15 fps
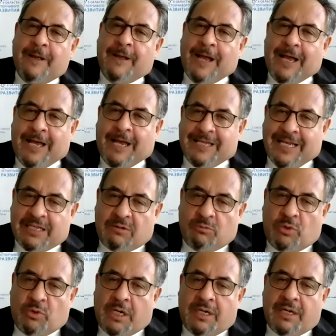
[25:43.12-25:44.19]
that
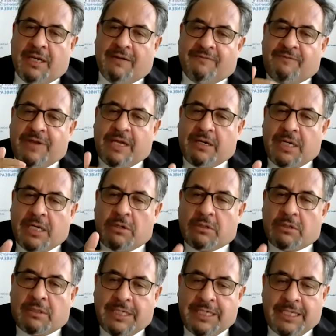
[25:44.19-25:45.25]
were very
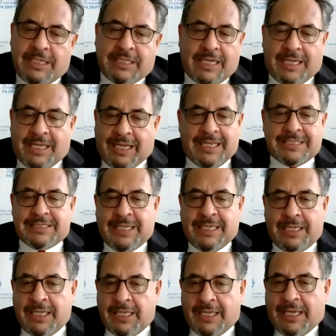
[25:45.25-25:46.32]
concrete, let's say,
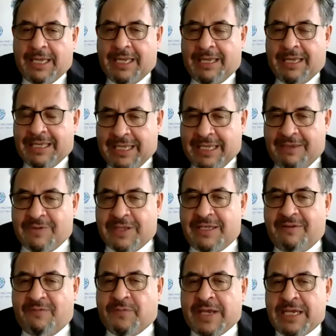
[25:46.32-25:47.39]
even
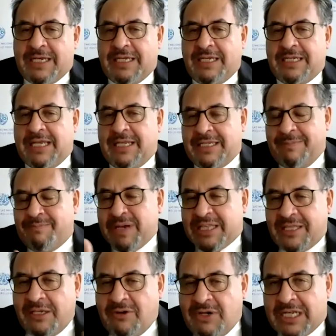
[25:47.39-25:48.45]
defining the
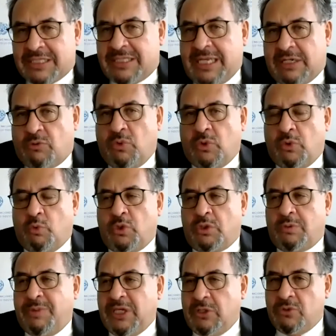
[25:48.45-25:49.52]
materials that would
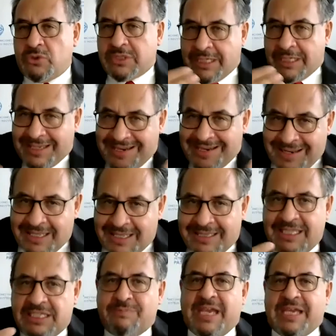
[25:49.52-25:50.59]
be used. And then
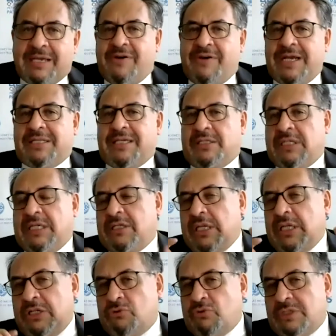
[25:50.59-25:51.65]
this migrated
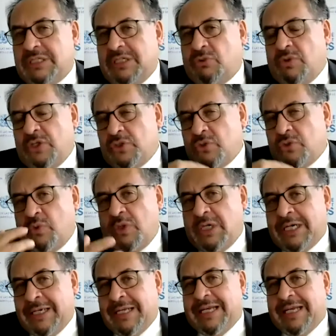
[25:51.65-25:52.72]
into a situation
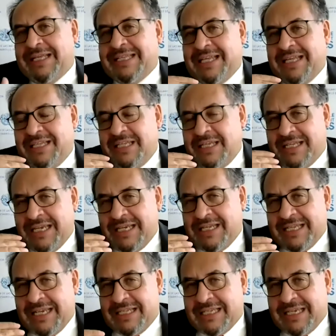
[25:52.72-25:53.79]
where
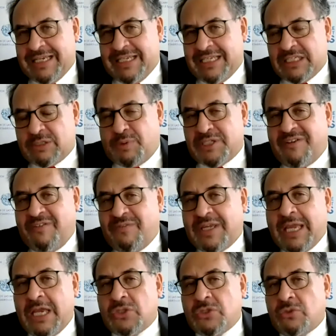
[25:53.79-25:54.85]
the
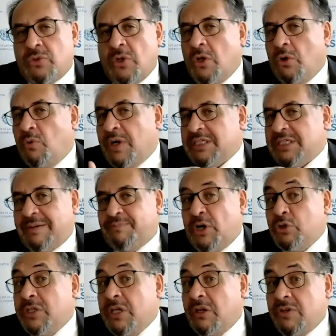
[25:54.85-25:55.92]
specification was
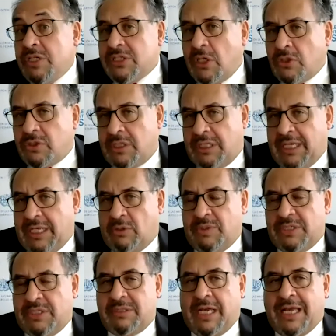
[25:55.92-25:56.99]
about the result that
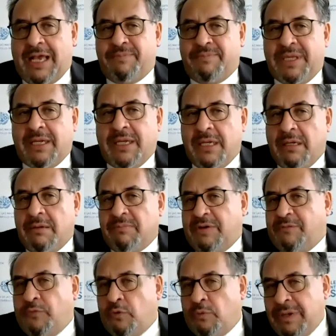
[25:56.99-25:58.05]
was coming. But
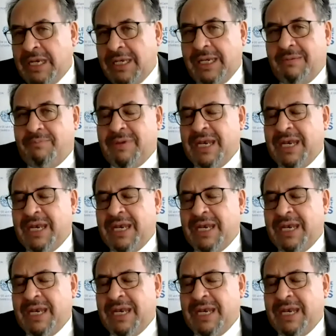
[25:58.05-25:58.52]
for many